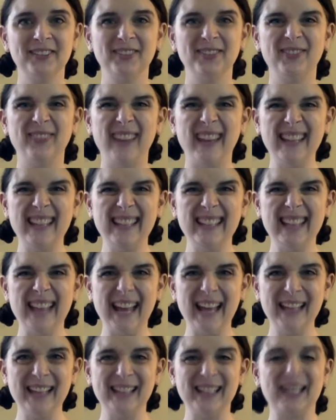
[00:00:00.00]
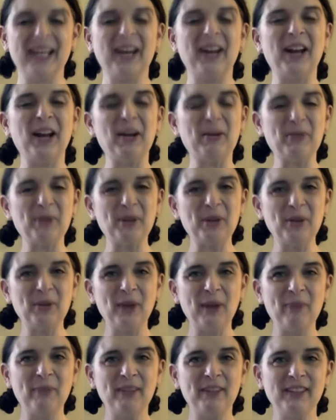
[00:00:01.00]
Fantastic. All right, we're going to
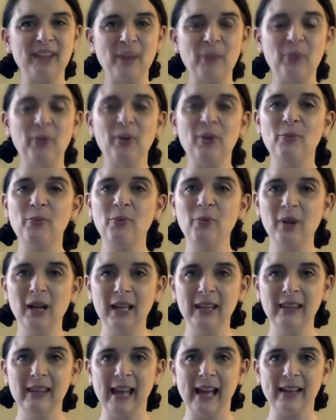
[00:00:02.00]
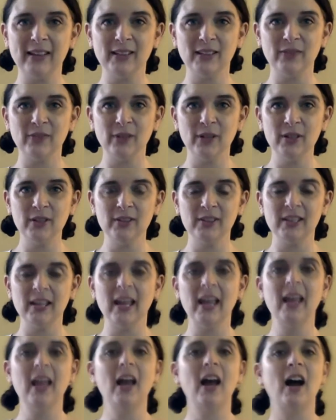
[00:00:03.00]
wrap this up with one last verse.
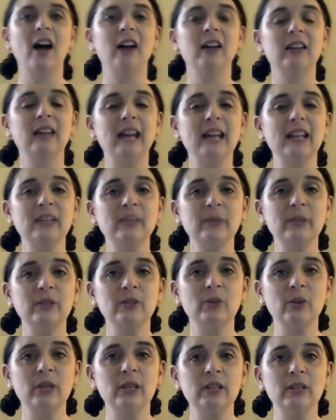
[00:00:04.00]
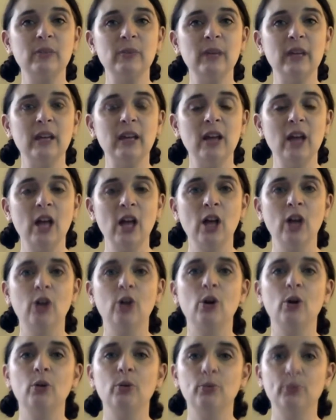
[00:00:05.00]
Our last one is going to be
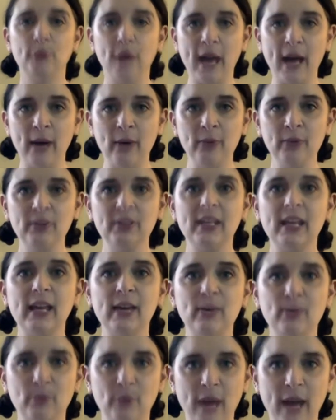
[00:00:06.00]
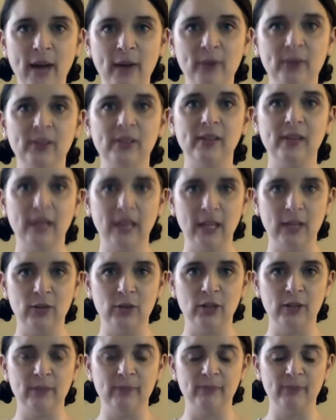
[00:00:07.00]
go round and round the
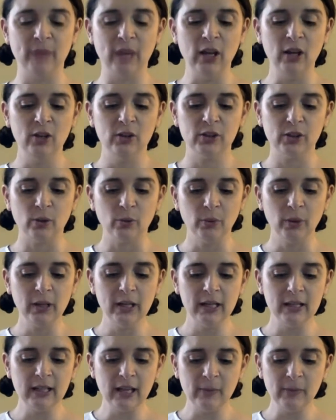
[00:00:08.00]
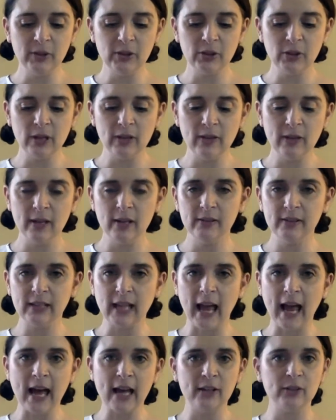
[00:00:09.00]
kitchen. So we're going to demonstrate this
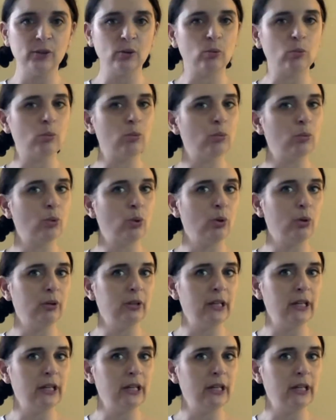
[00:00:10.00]
as rolling